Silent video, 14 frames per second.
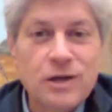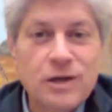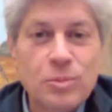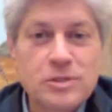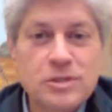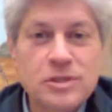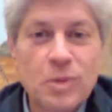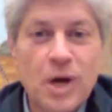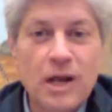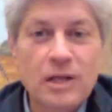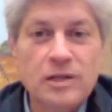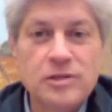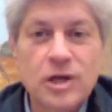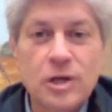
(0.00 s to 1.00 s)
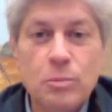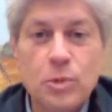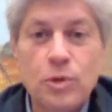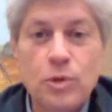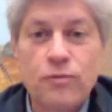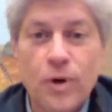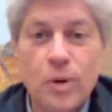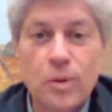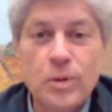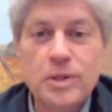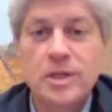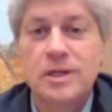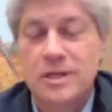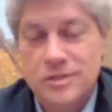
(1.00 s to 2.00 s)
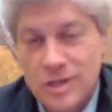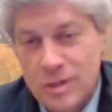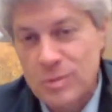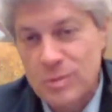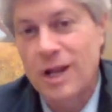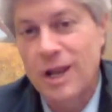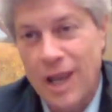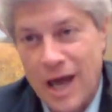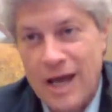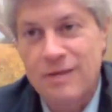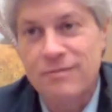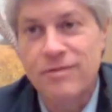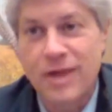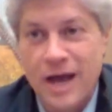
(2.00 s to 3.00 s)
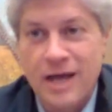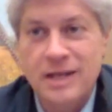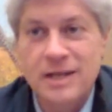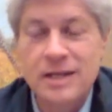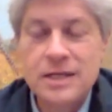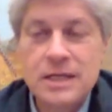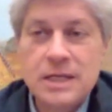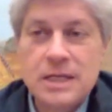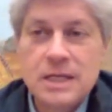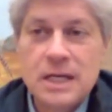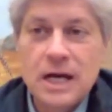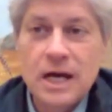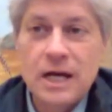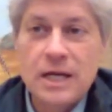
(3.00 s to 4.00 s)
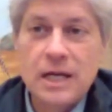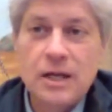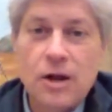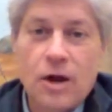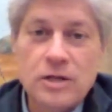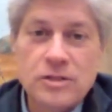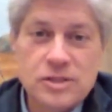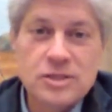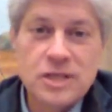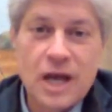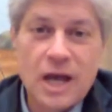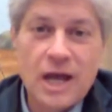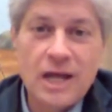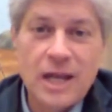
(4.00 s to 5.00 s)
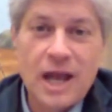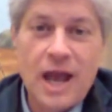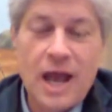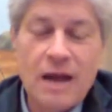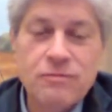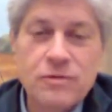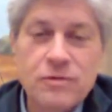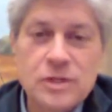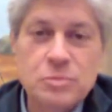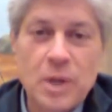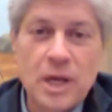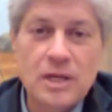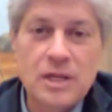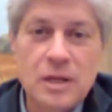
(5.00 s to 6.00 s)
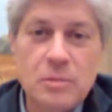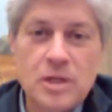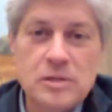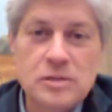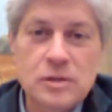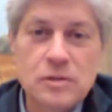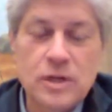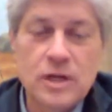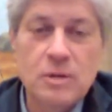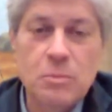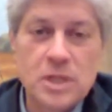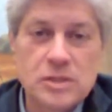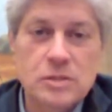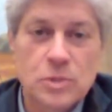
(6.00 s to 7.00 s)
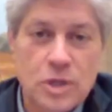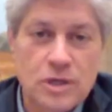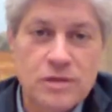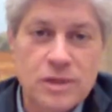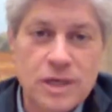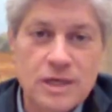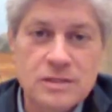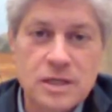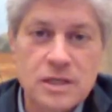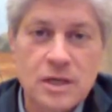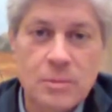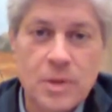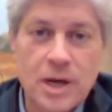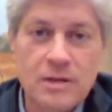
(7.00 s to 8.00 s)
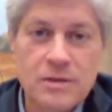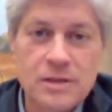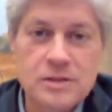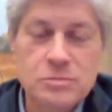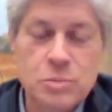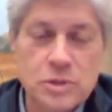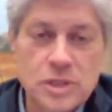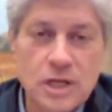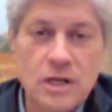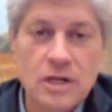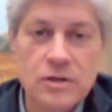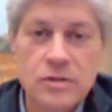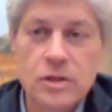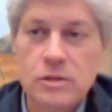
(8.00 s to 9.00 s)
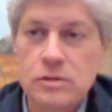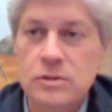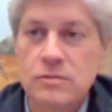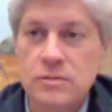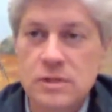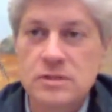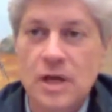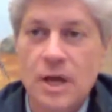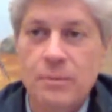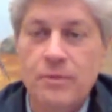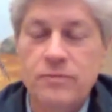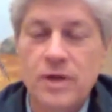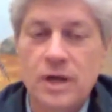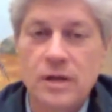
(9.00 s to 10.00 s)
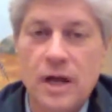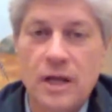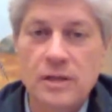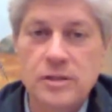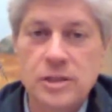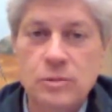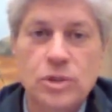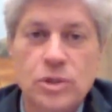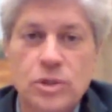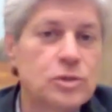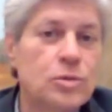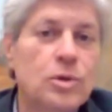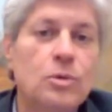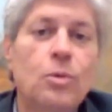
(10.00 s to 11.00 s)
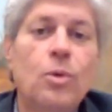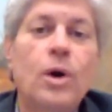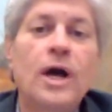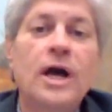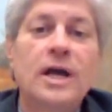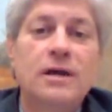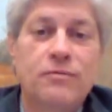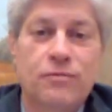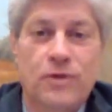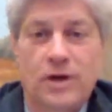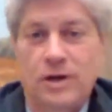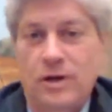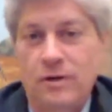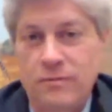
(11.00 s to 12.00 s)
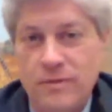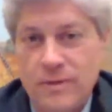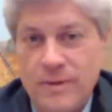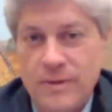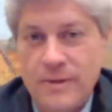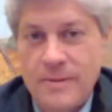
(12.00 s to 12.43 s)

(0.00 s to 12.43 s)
how your business model is going to move forward. And there's going to be a lot of that in our society after this pandemic. So there can be some good things that come out of this, particularly the use of this type of technology, which you were way in front of,